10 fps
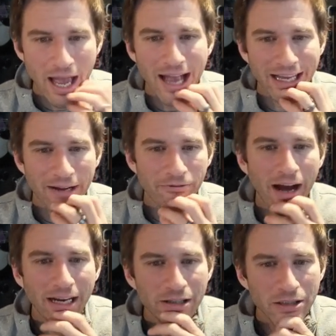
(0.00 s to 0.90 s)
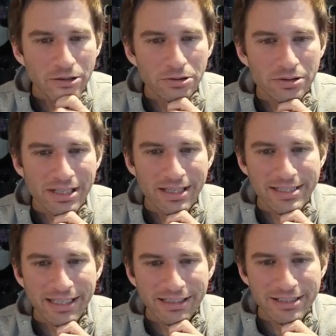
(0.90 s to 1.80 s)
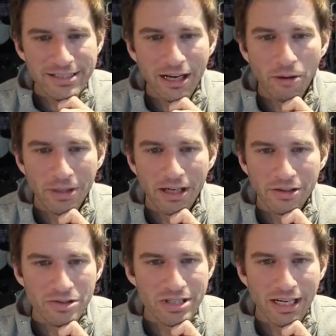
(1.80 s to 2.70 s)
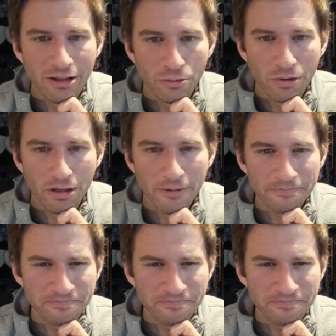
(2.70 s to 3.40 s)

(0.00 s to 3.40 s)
And can I find clues in the sentence to help me understand the word?